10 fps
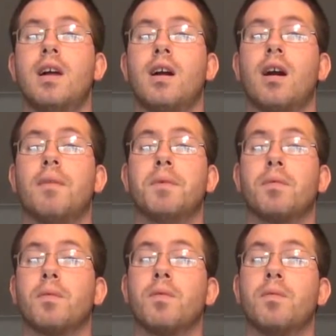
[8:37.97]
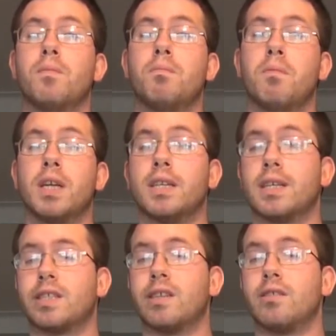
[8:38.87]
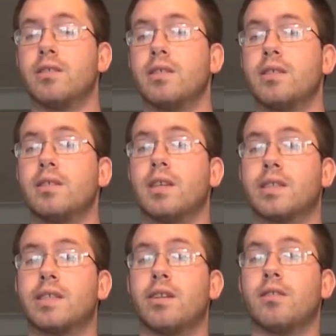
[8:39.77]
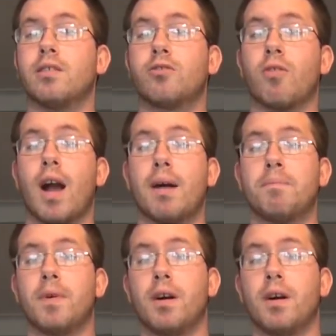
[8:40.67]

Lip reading: It might necessarily drop.